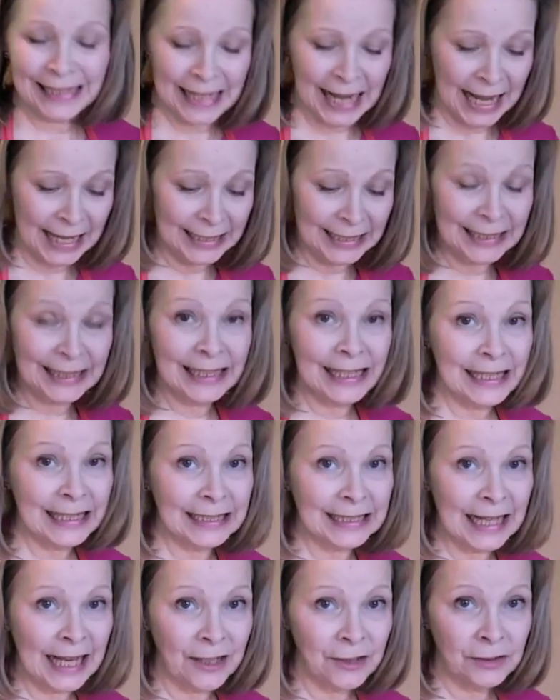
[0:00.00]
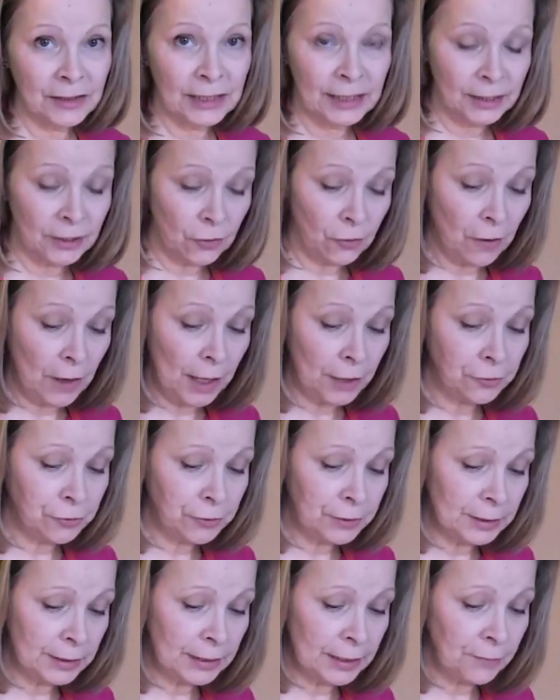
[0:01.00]
to add 6 ounces or
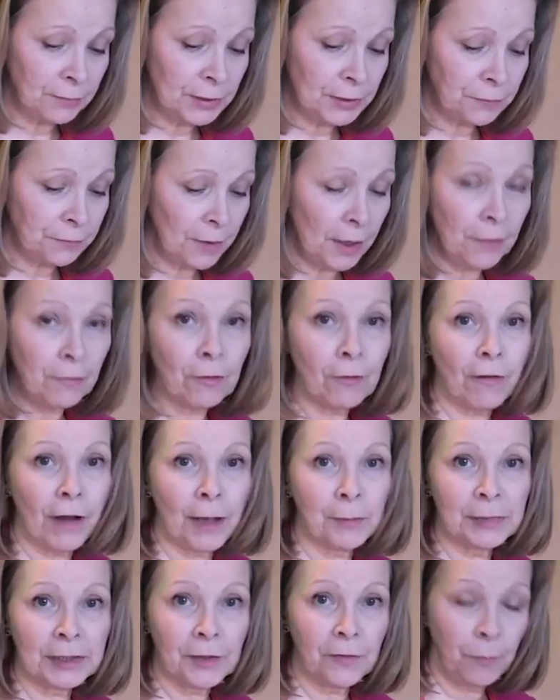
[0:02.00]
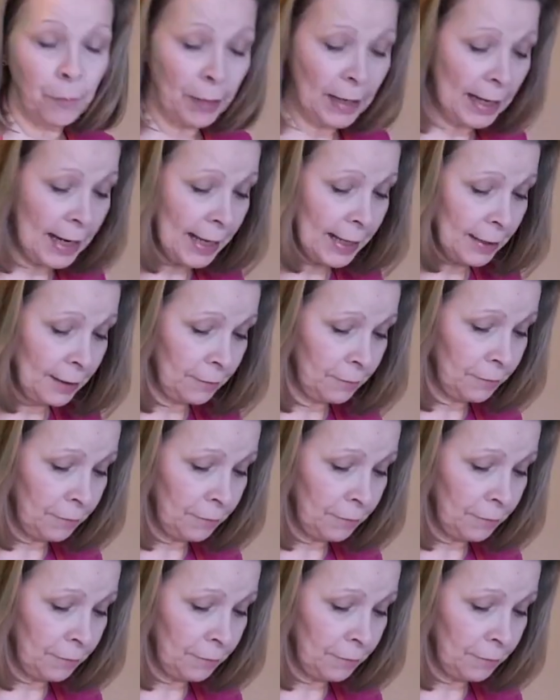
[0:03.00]
175 grams of plain